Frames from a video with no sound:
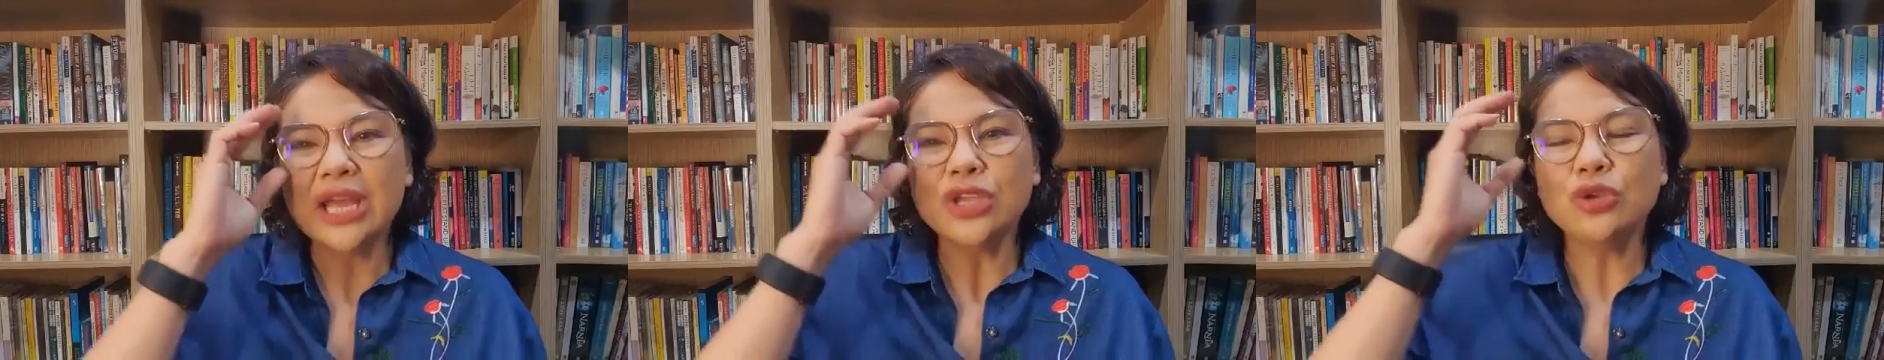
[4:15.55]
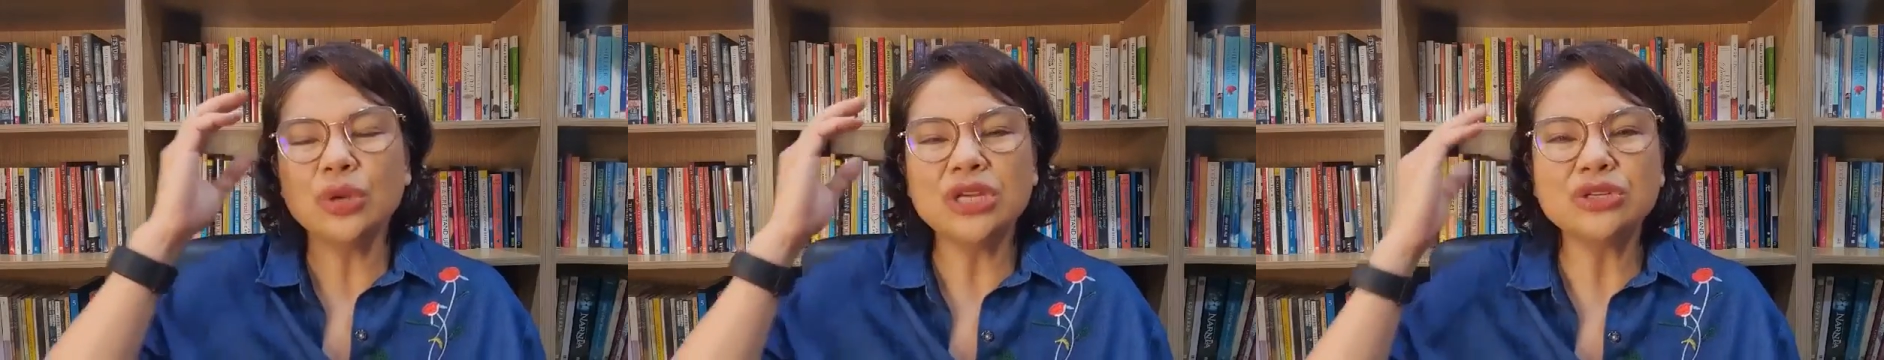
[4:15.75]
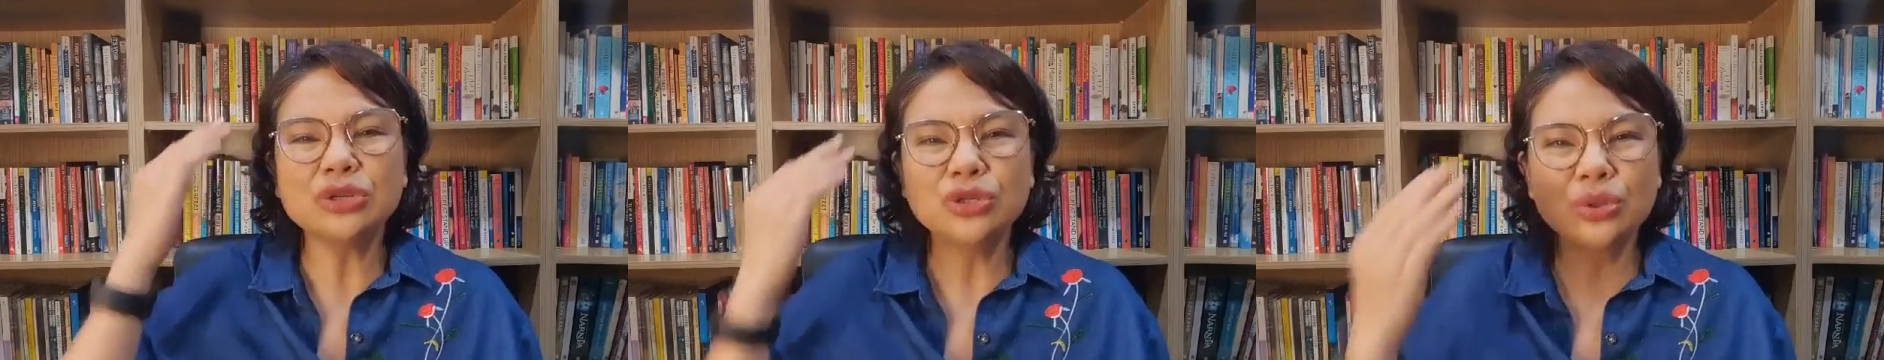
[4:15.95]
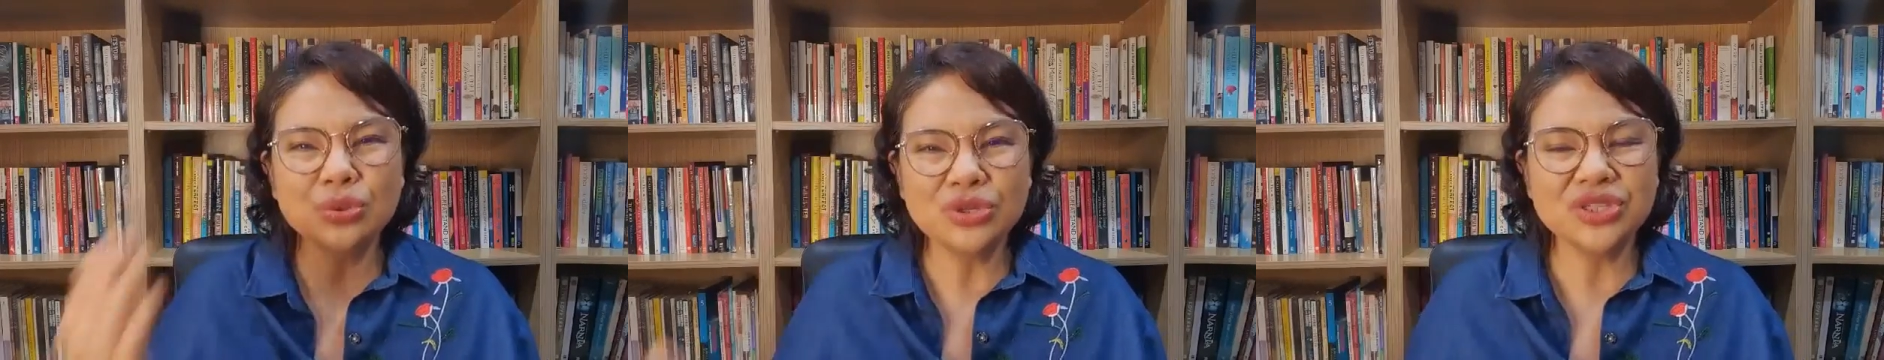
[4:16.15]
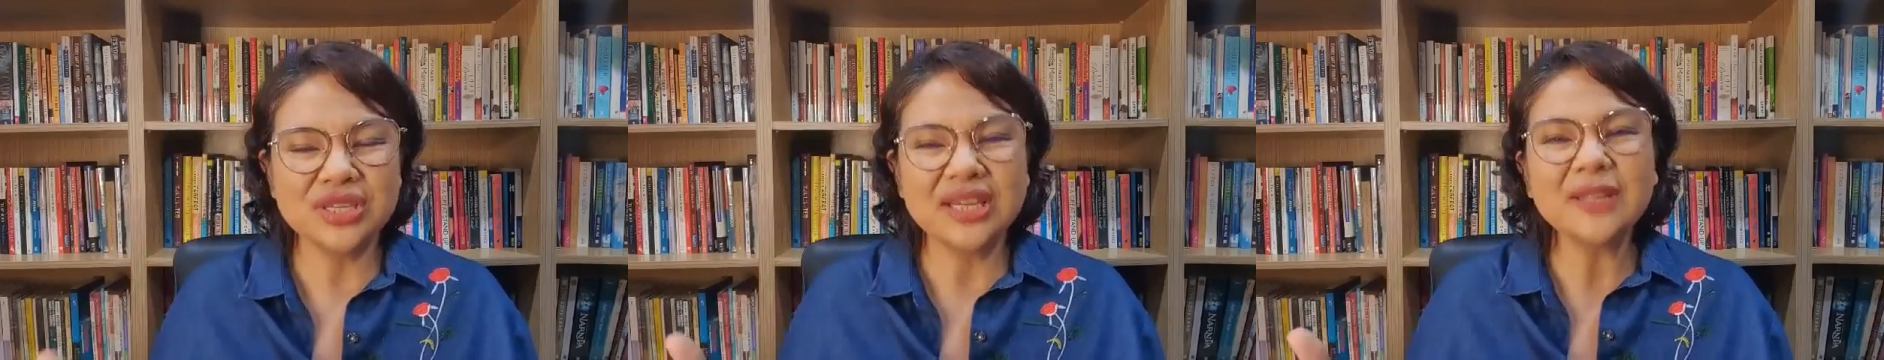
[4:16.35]
You
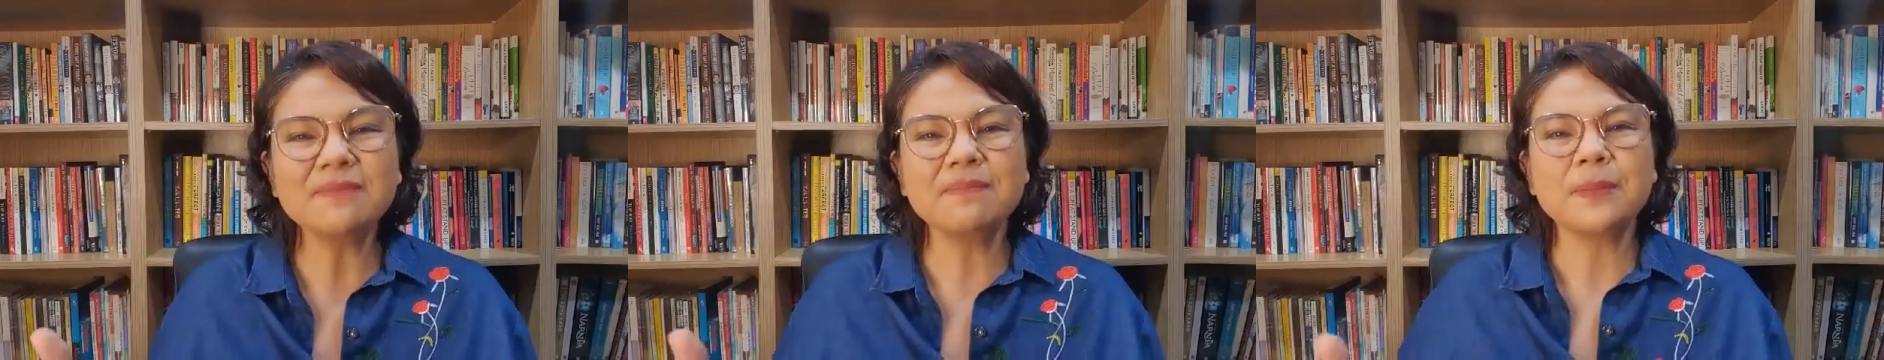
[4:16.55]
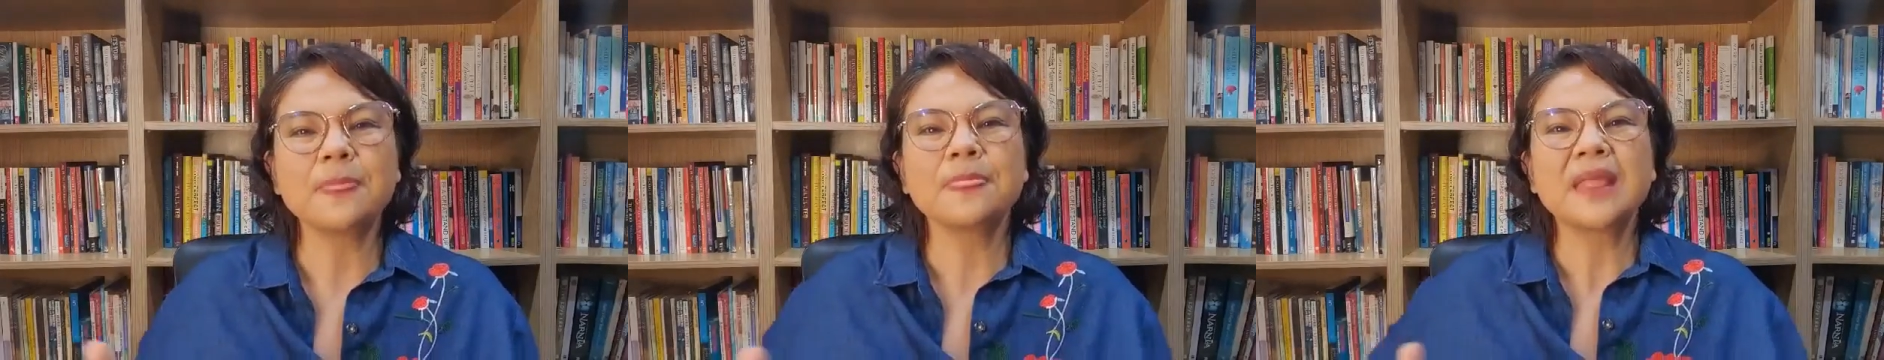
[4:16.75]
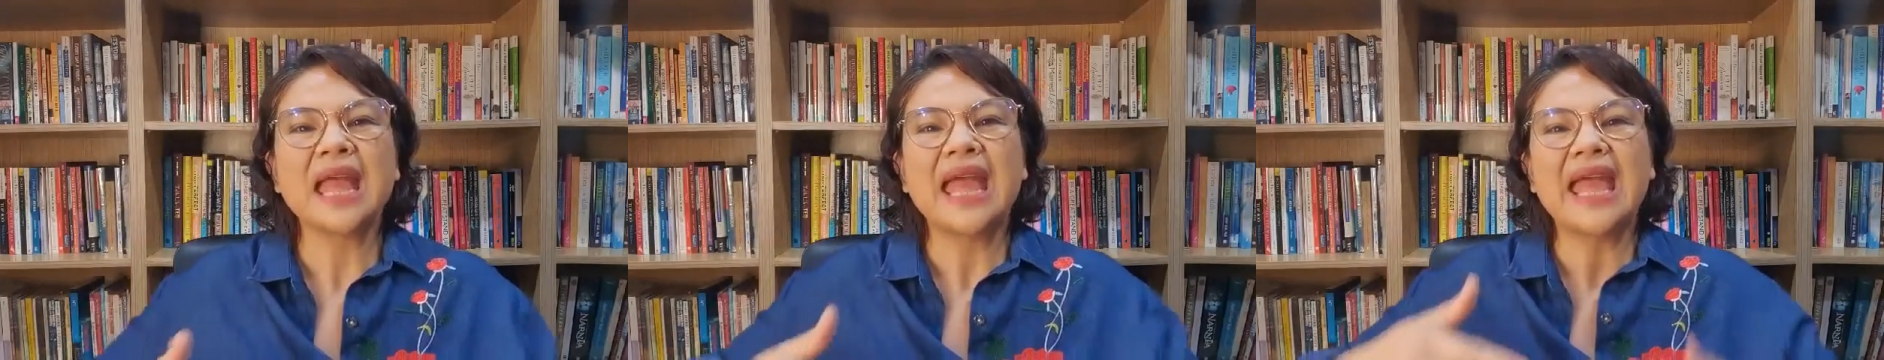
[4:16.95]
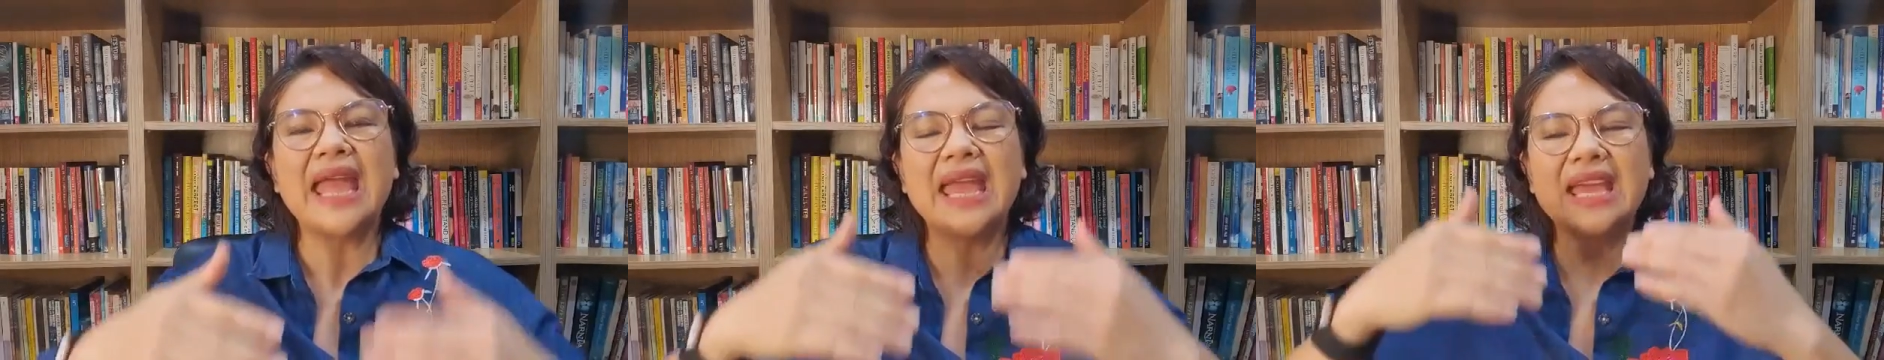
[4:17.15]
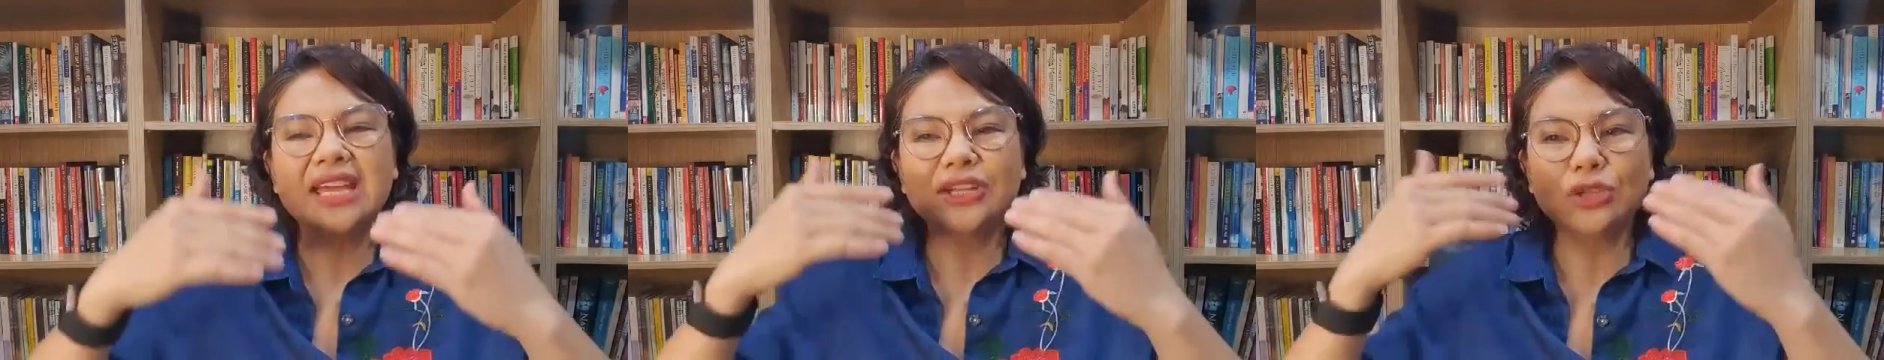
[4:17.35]
introduce it,
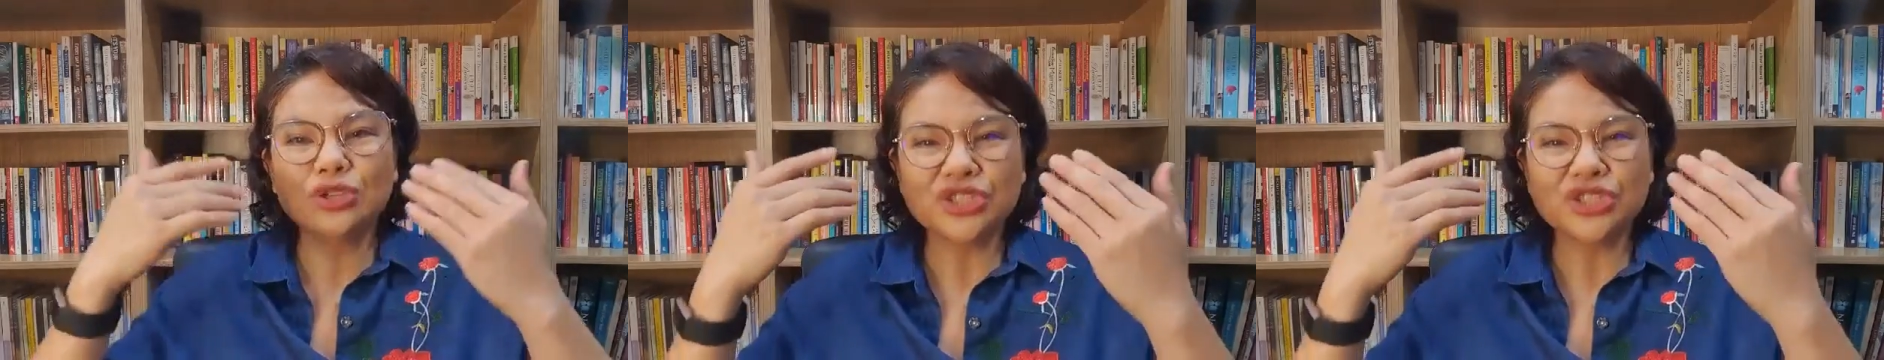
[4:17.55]
and you